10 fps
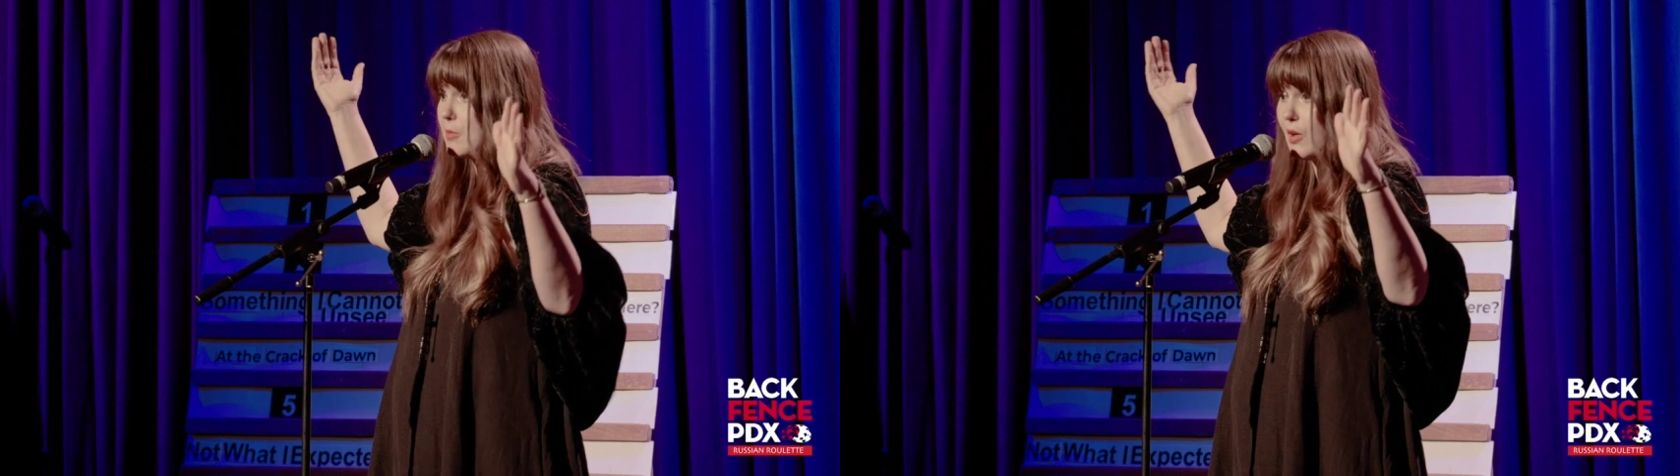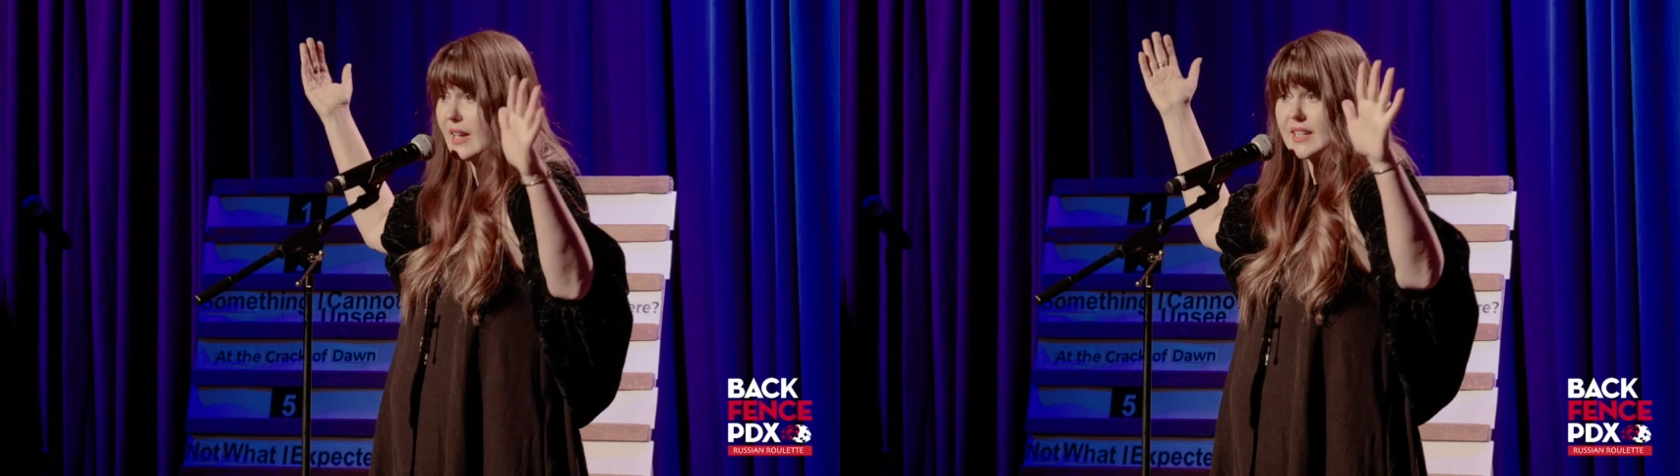
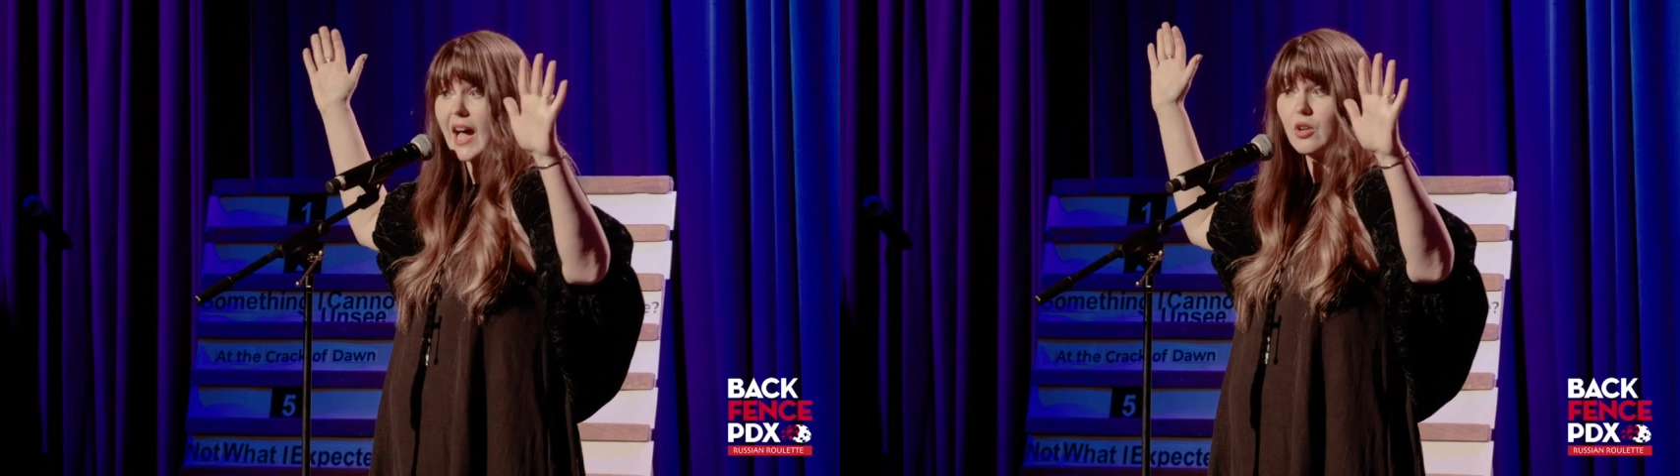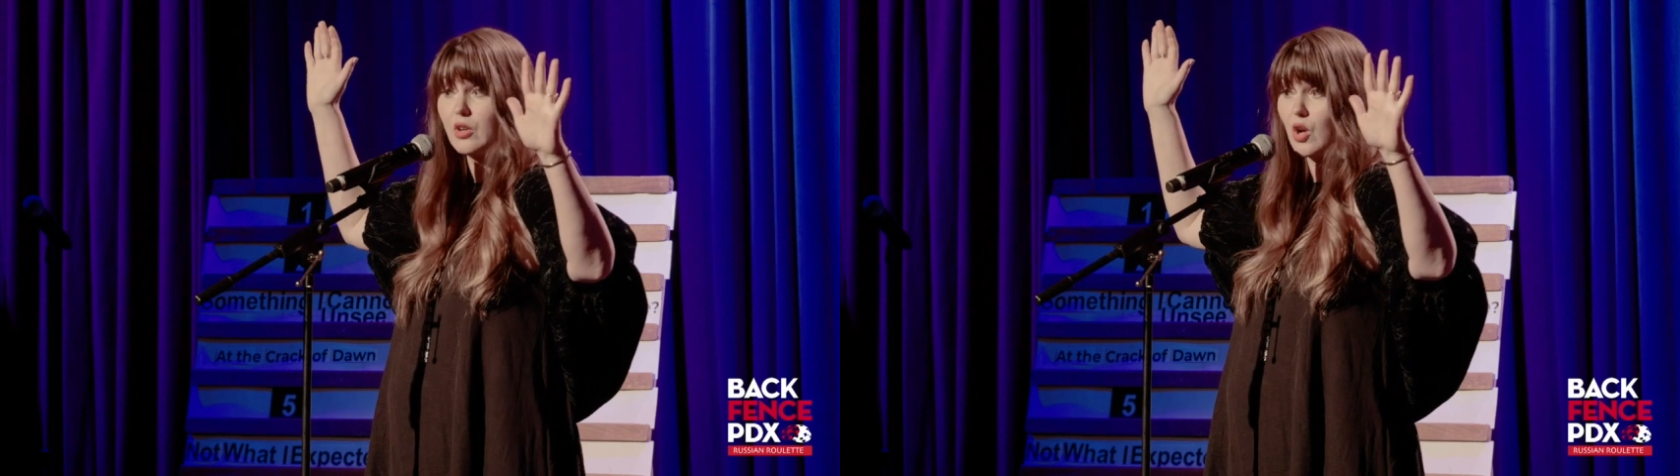vaporize
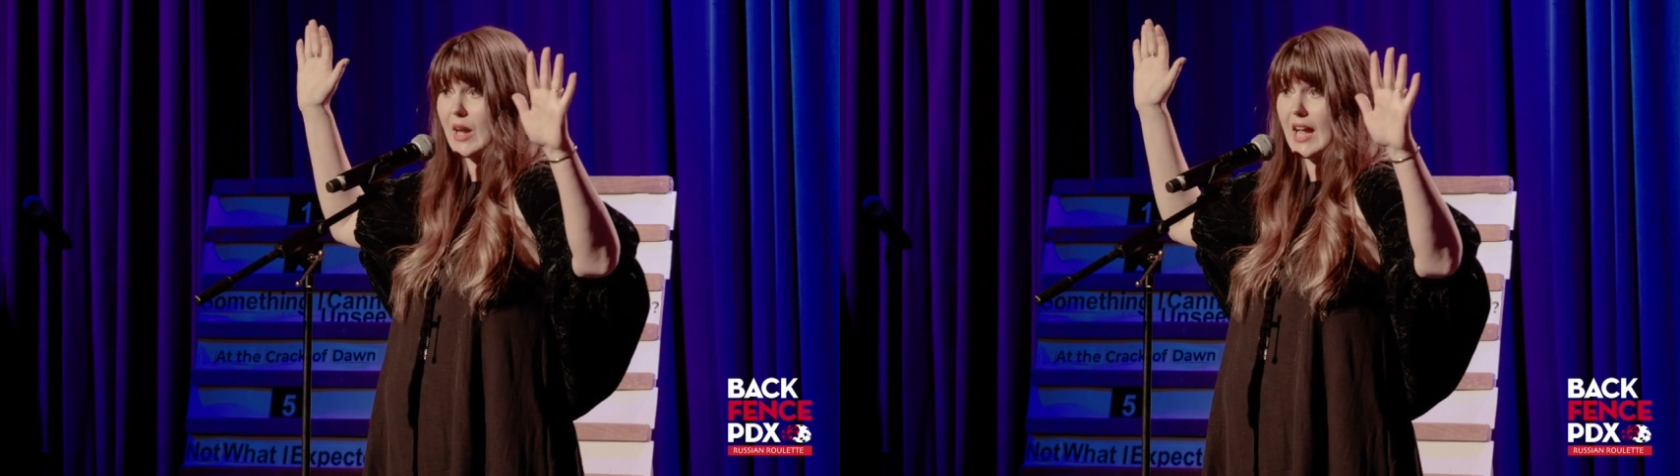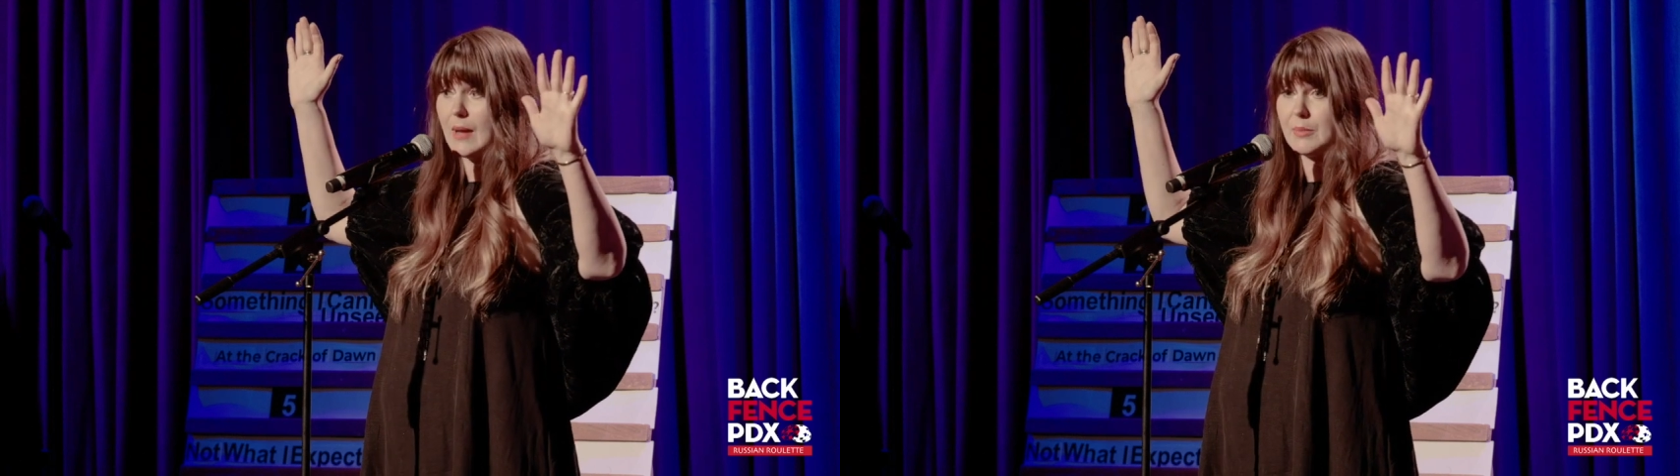i don't
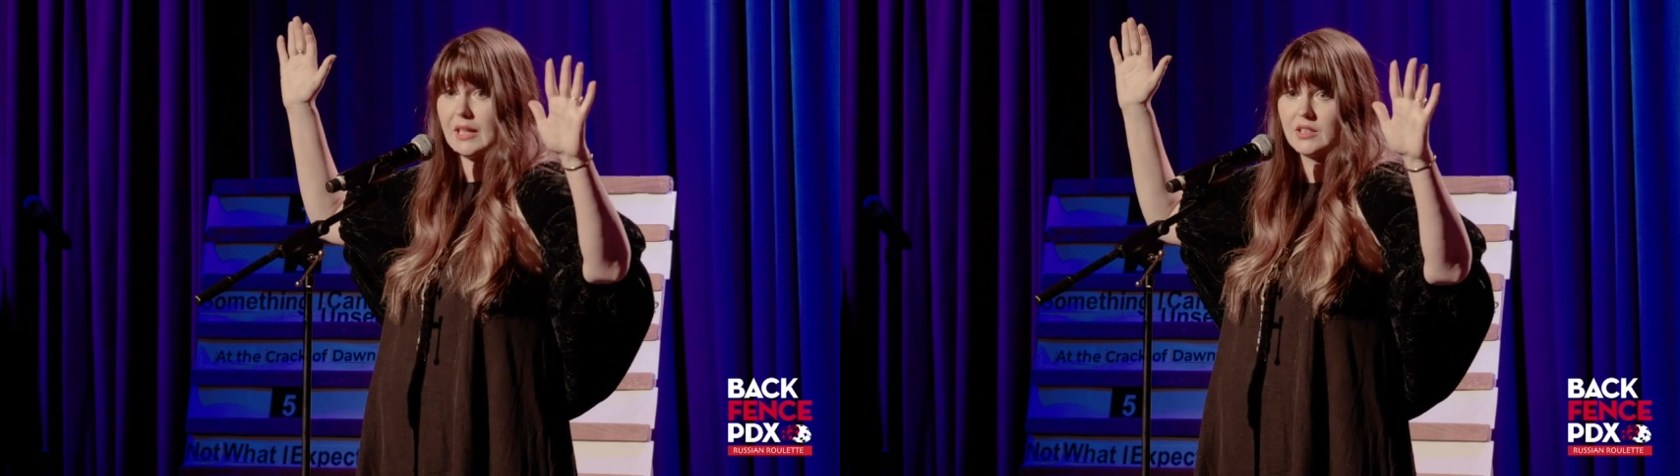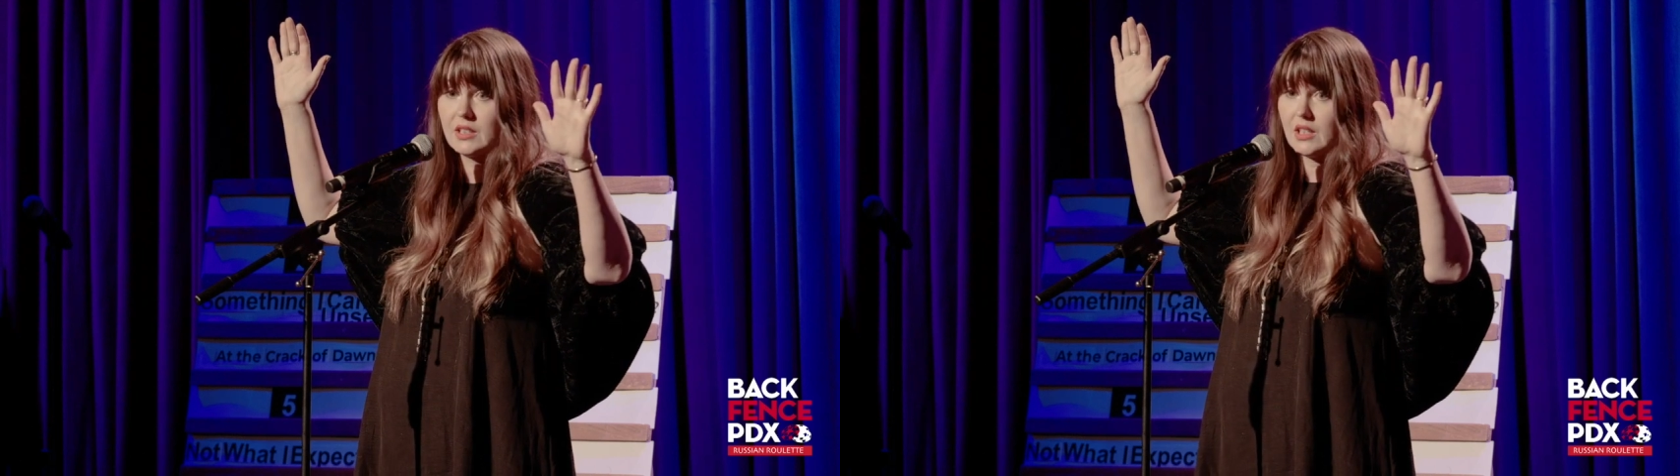know what
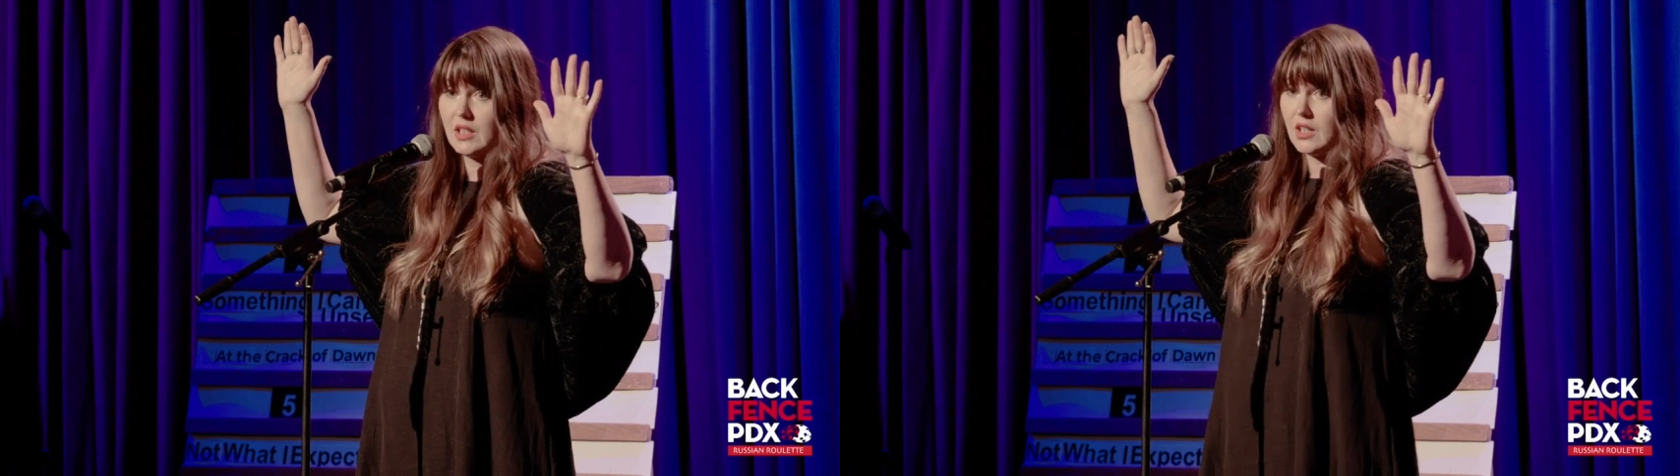happened